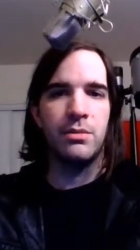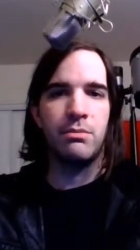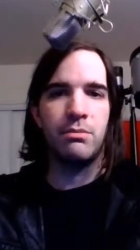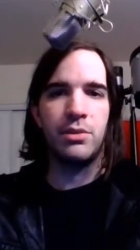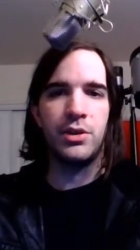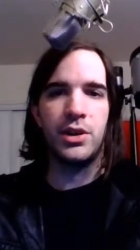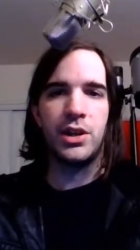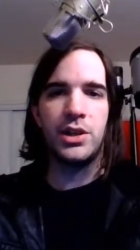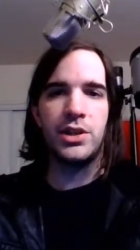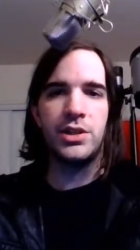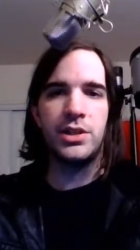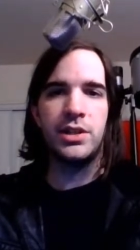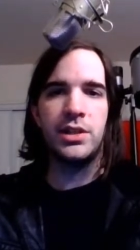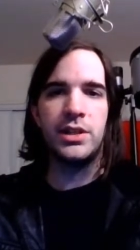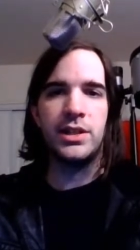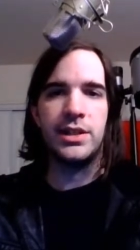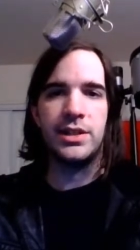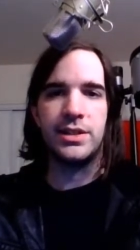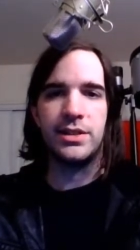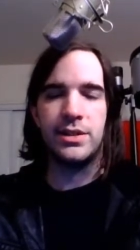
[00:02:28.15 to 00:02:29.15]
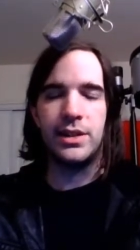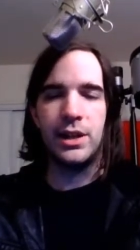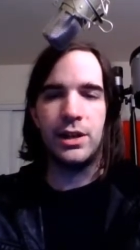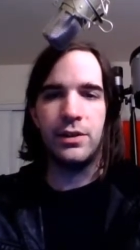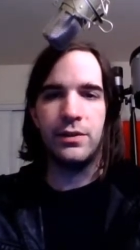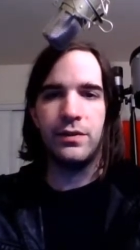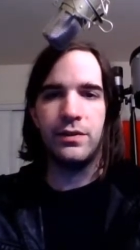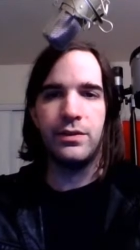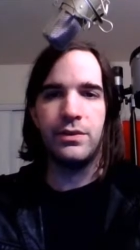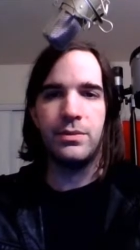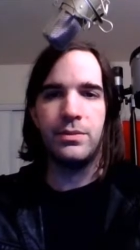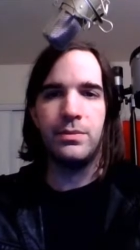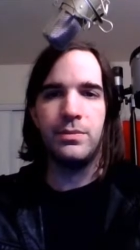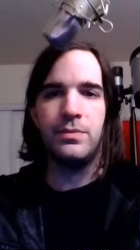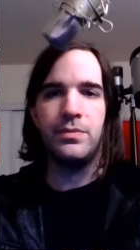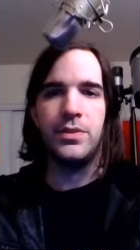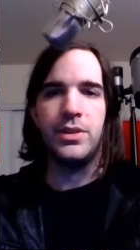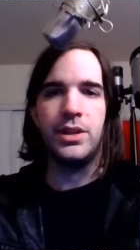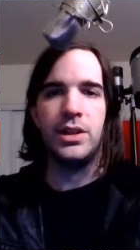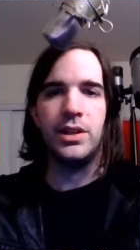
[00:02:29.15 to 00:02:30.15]
Production itself
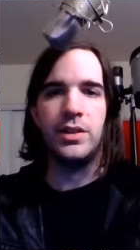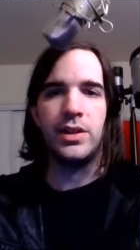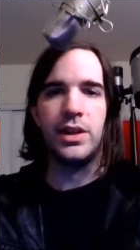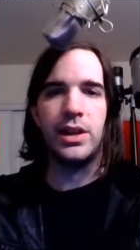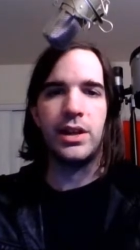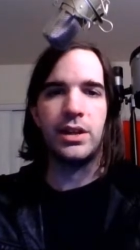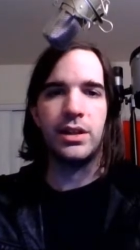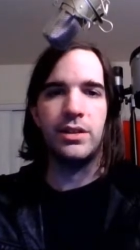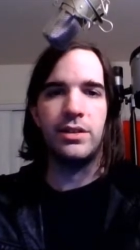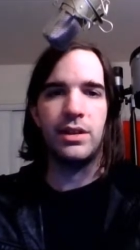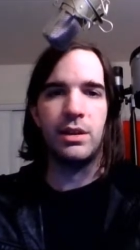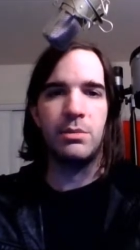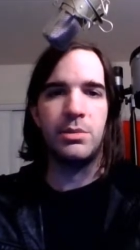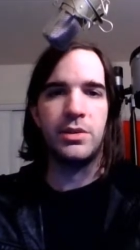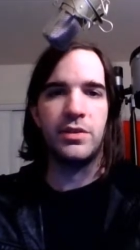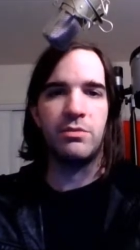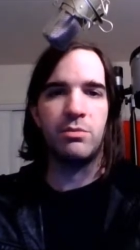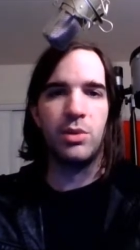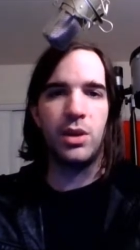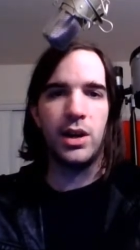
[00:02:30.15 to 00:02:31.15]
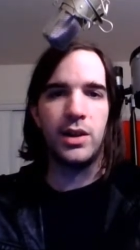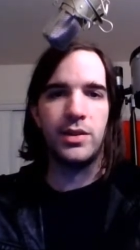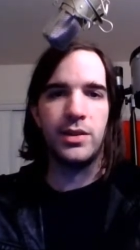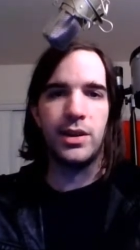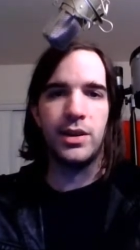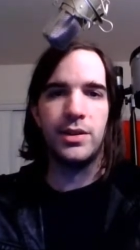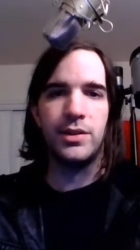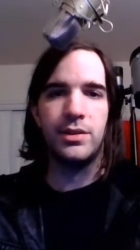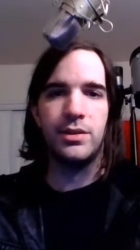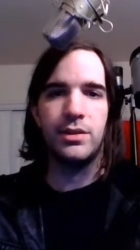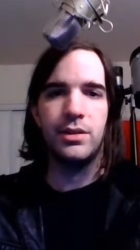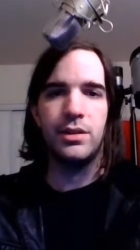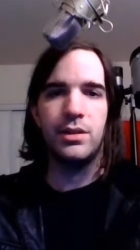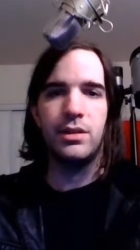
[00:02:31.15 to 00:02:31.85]
is a consumptive process,